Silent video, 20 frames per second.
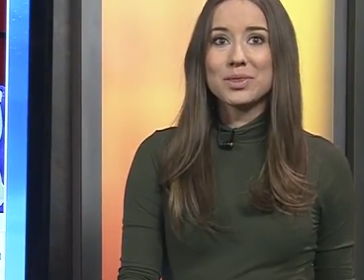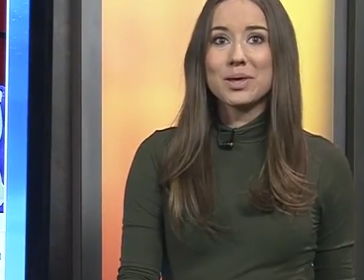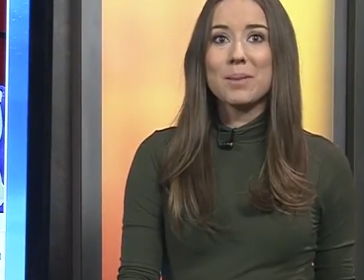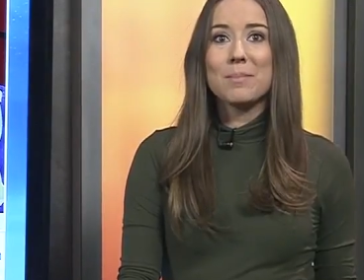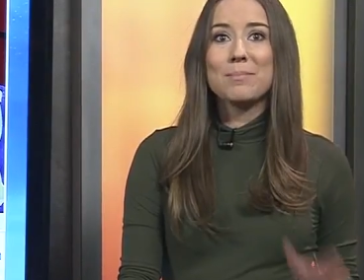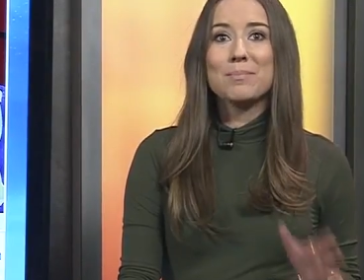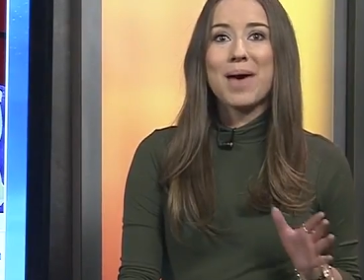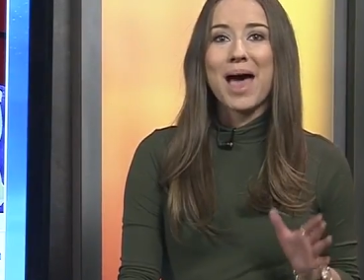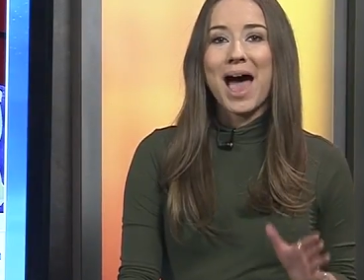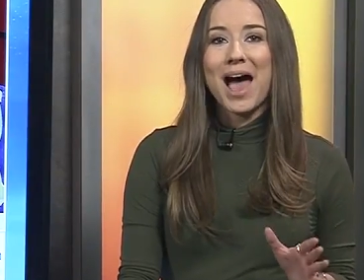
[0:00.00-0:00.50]
a
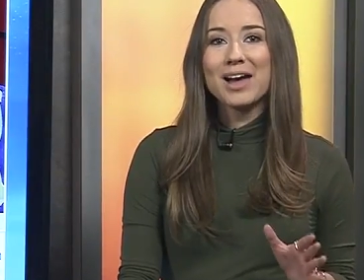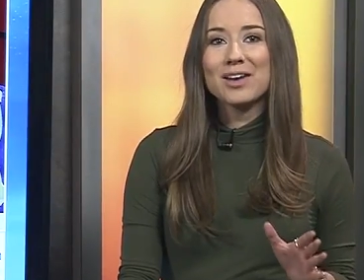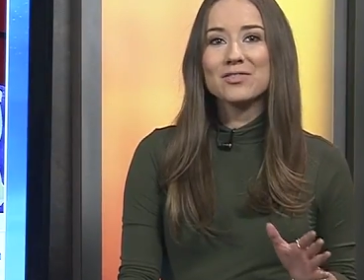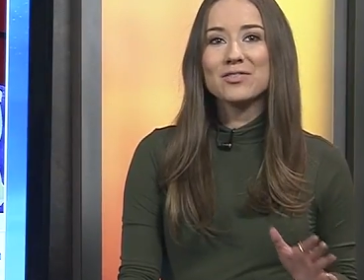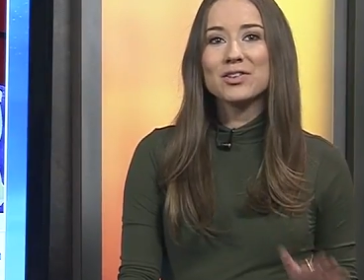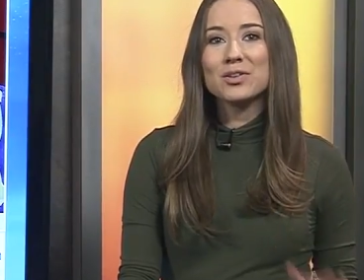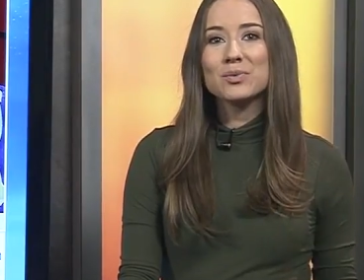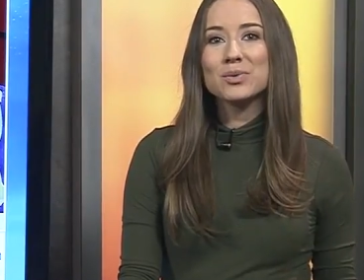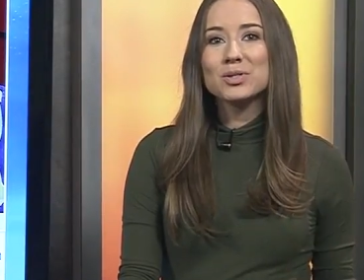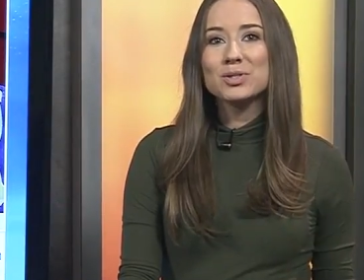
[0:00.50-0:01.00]
bag
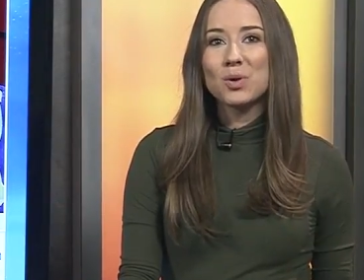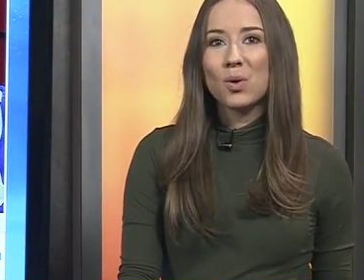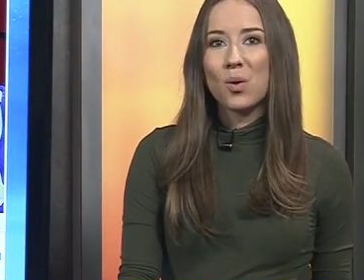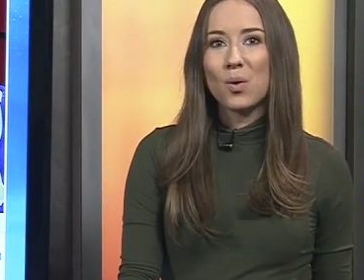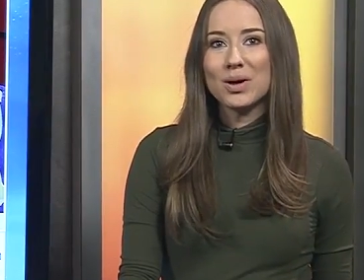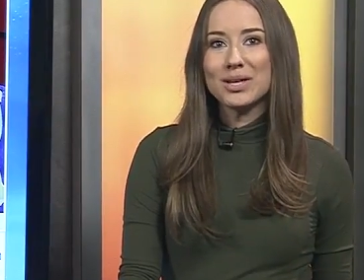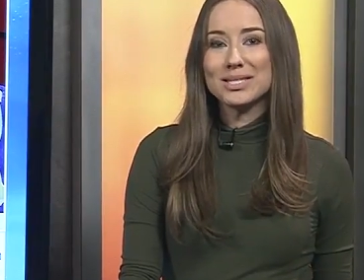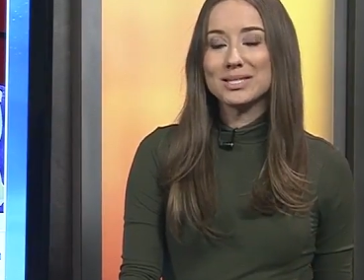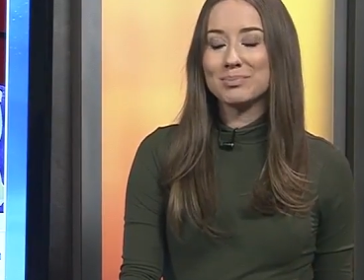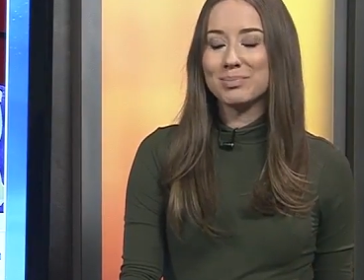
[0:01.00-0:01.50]
filled with
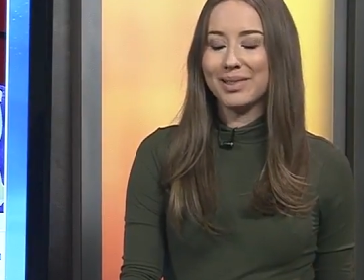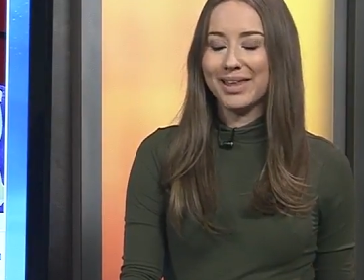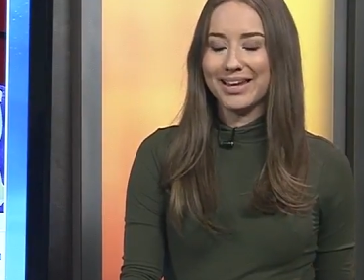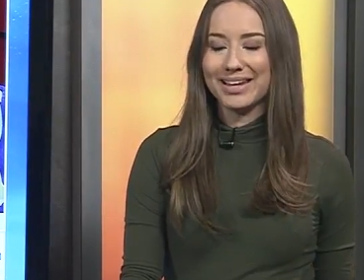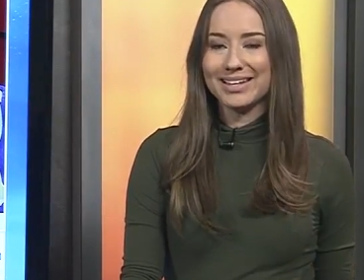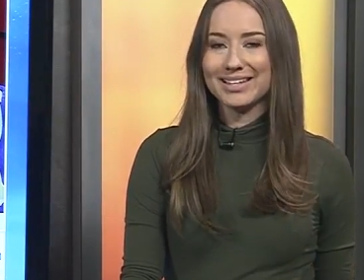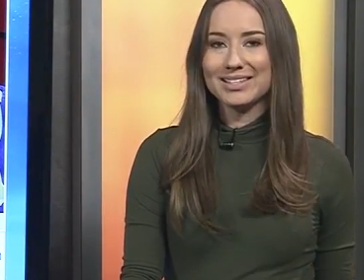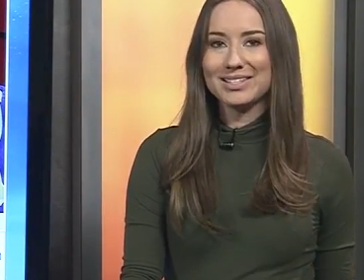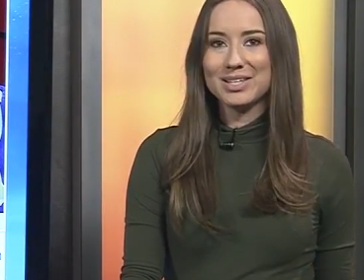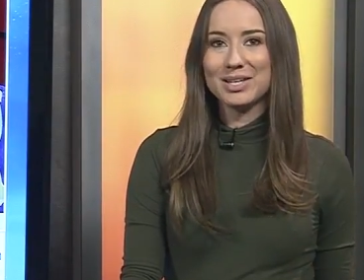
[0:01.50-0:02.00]
toys,
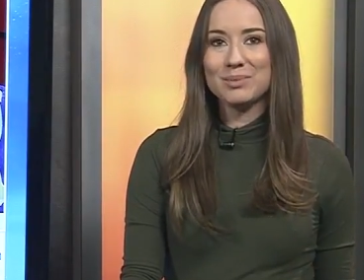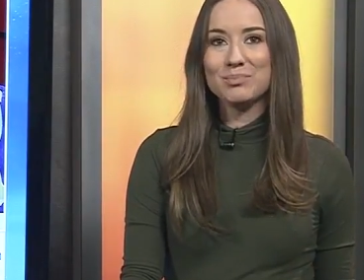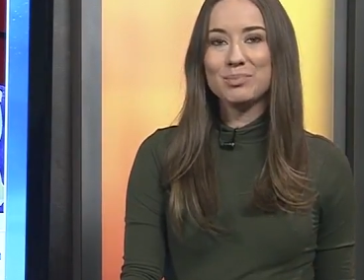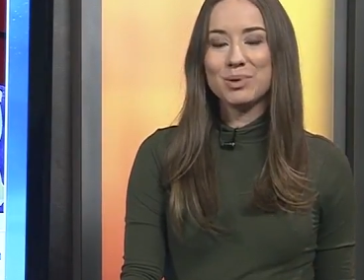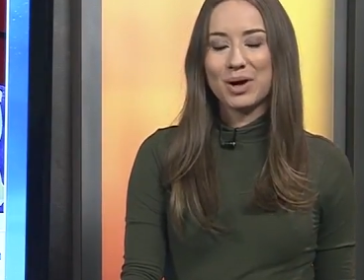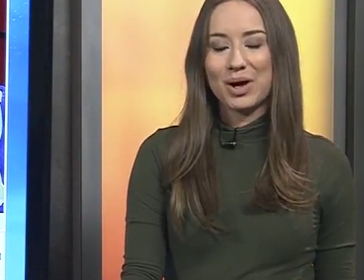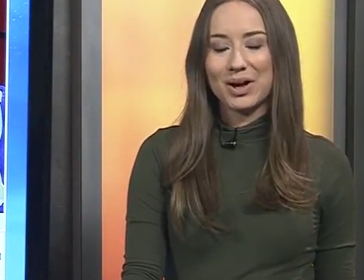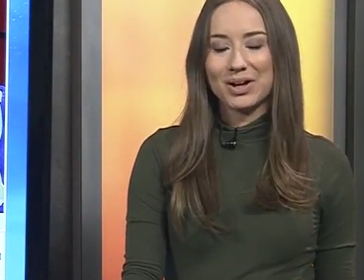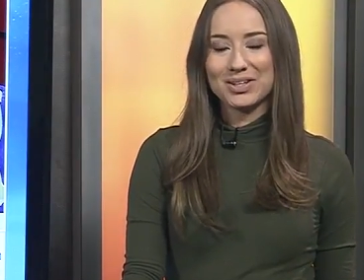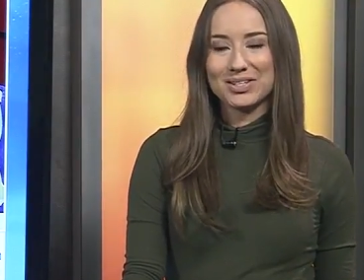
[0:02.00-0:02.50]
blankets, and
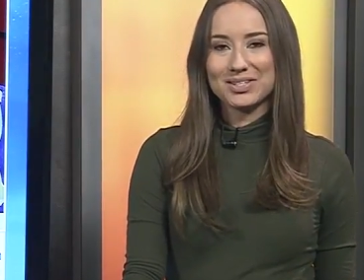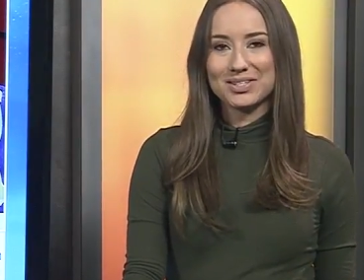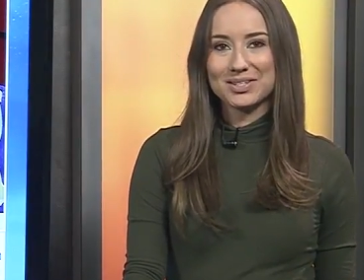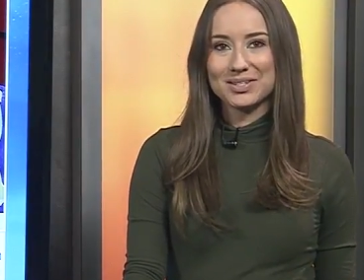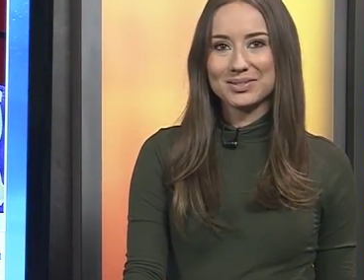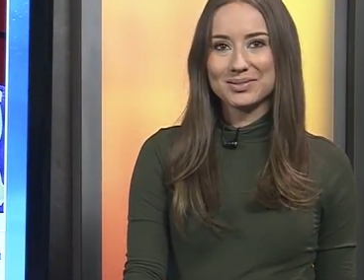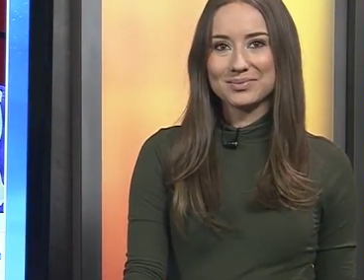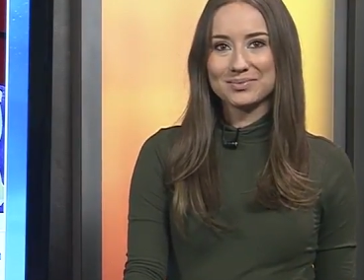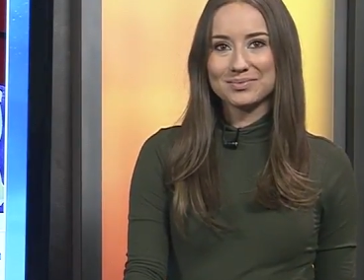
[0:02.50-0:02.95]
books.